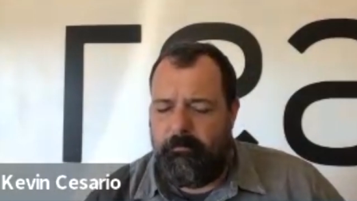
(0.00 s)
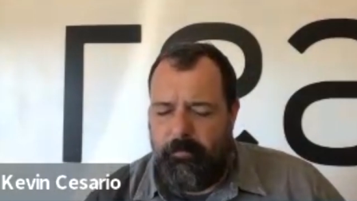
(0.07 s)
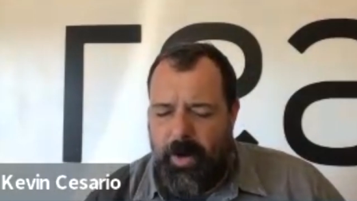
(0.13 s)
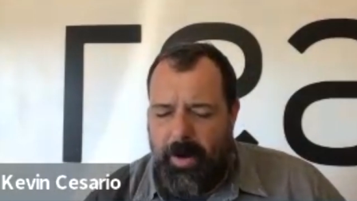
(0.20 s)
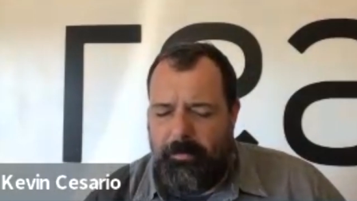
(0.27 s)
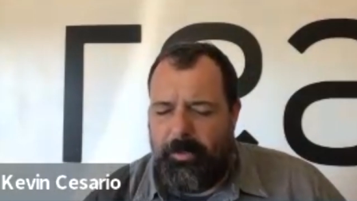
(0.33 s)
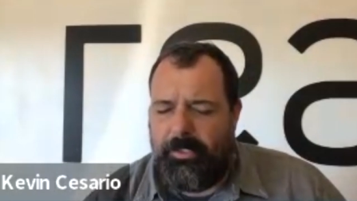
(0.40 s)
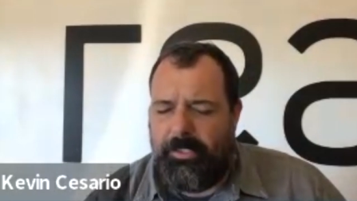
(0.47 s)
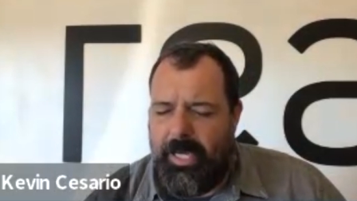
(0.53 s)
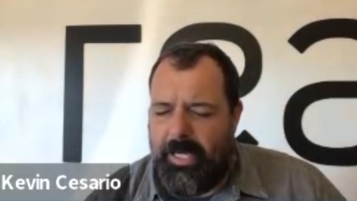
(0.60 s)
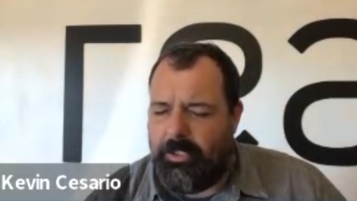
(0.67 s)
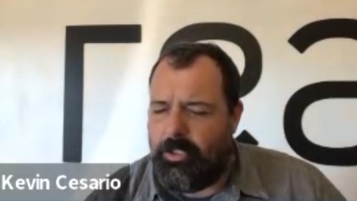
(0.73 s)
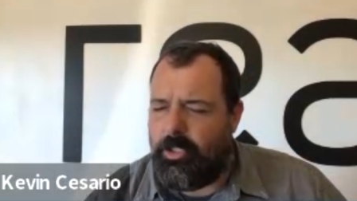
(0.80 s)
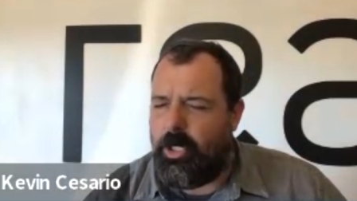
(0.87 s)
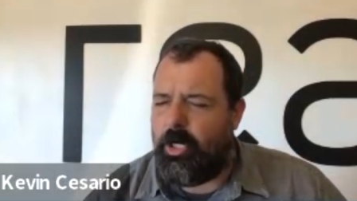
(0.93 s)
property
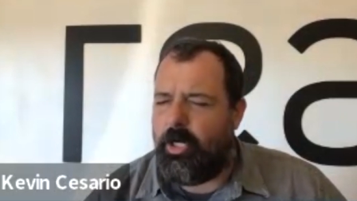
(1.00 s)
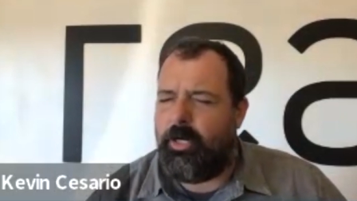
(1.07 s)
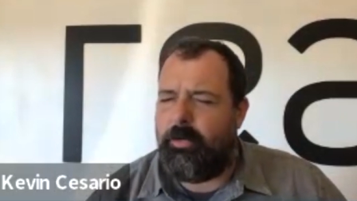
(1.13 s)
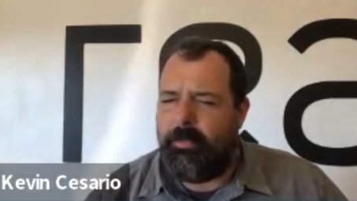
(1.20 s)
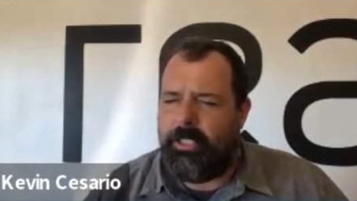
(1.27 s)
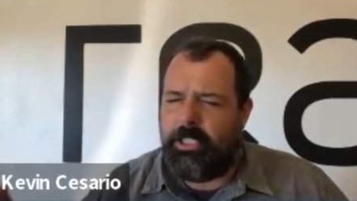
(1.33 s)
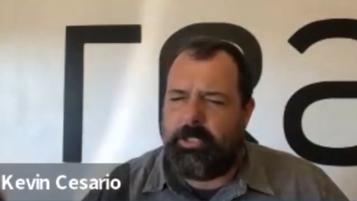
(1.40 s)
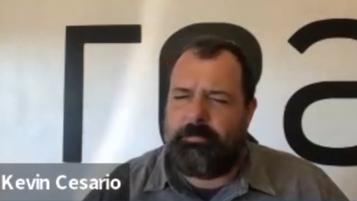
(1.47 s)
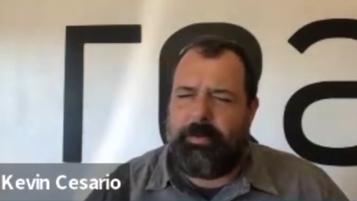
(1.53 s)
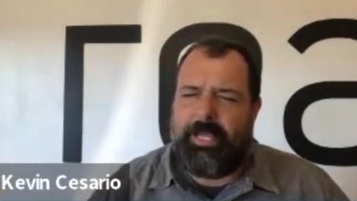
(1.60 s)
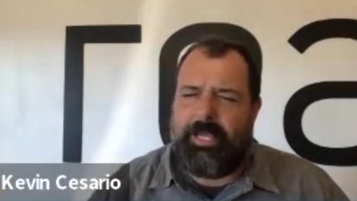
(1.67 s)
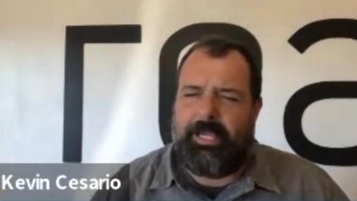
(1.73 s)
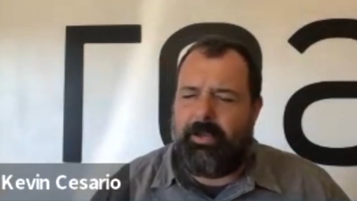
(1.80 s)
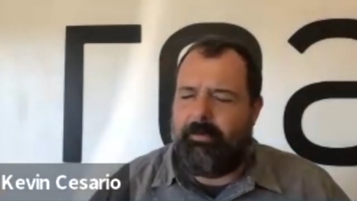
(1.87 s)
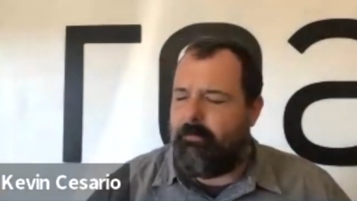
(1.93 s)
taxes are going to be
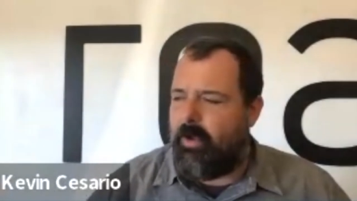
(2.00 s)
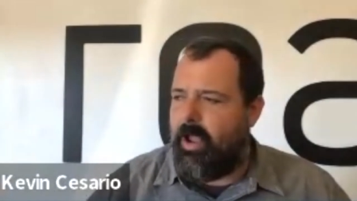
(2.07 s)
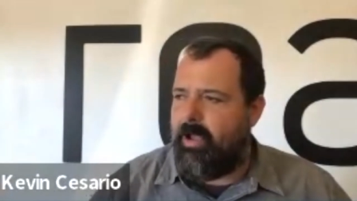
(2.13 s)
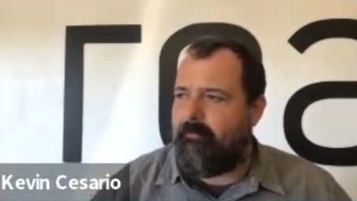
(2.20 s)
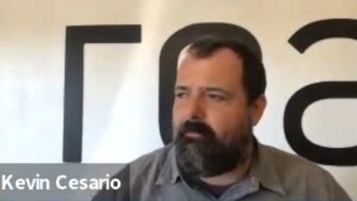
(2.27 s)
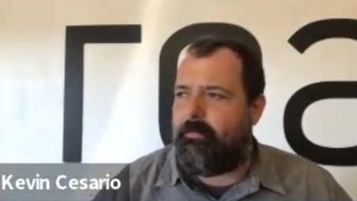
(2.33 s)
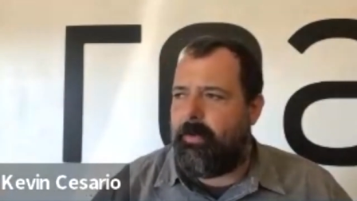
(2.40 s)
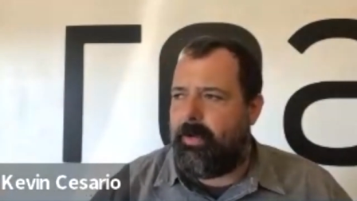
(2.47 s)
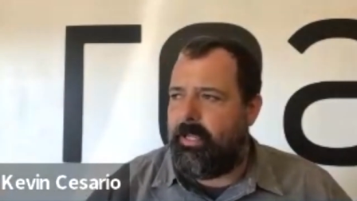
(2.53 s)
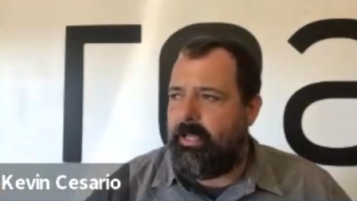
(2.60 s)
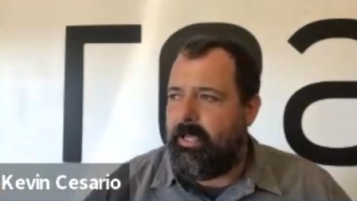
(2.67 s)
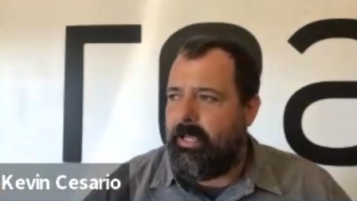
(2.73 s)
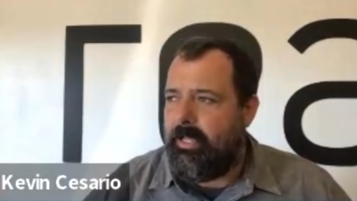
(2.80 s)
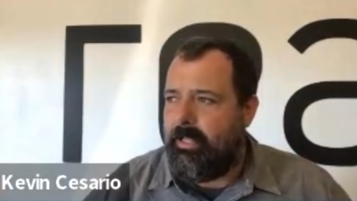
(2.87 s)
spiking for everybody